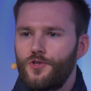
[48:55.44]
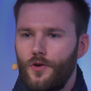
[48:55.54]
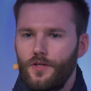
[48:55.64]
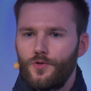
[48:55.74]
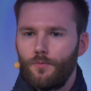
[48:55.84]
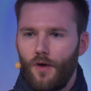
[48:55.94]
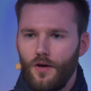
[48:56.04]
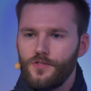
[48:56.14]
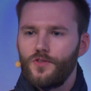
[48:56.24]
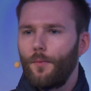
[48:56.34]
journey to
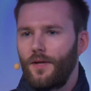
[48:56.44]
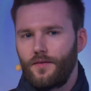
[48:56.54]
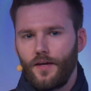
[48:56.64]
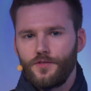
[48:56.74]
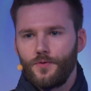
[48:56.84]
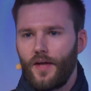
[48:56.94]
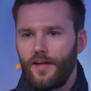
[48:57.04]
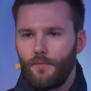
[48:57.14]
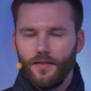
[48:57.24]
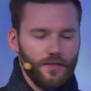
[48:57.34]
Mars. Normally it takes you
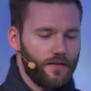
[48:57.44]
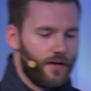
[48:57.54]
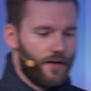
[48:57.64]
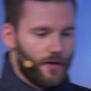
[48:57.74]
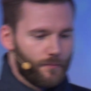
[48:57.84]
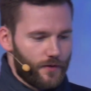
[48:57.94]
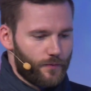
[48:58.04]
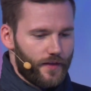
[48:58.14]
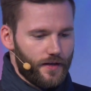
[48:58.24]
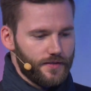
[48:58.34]
9 months, but
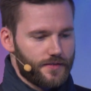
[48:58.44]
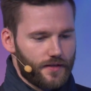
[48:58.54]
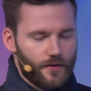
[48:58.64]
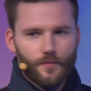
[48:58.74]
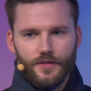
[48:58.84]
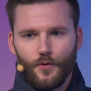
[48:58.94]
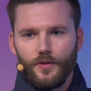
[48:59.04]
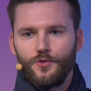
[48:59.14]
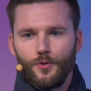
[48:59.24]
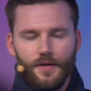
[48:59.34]
with us it's
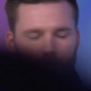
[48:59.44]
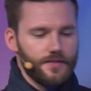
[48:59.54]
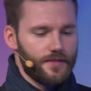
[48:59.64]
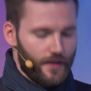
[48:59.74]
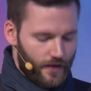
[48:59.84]
only 2 minutes.